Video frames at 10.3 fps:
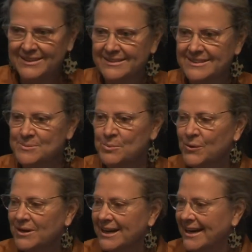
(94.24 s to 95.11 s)
This
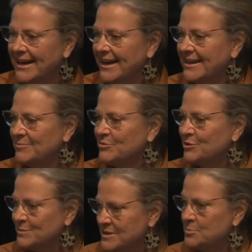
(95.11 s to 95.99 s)
morning, I am
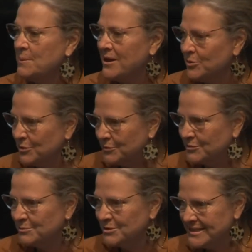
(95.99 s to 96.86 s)
from São Paulo,
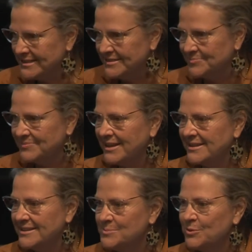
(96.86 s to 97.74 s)
from Brazil, and
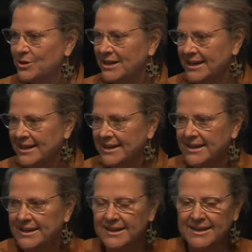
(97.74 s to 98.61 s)
this morning,
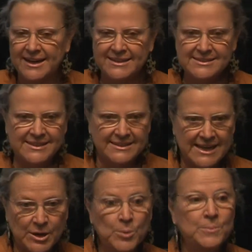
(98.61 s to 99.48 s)
as
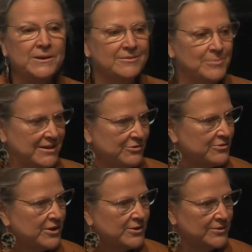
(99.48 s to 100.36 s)
I opened my
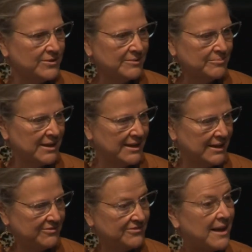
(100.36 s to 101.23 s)
phone, my
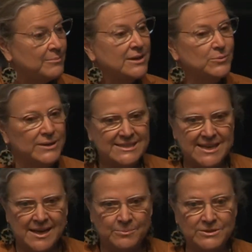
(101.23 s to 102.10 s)
family
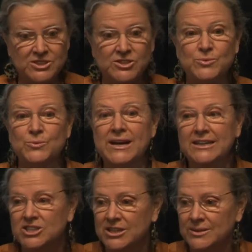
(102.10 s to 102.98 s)
WhatsApp was just
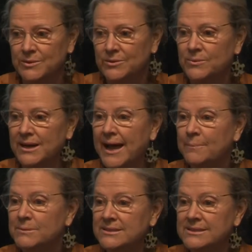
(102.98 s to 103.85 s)
raging with what
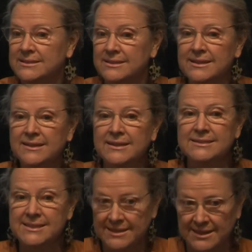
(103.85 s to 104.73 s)
happens in
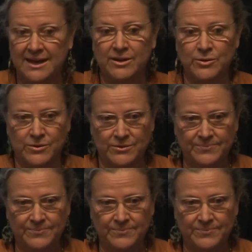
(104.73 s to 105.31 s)
Santiago.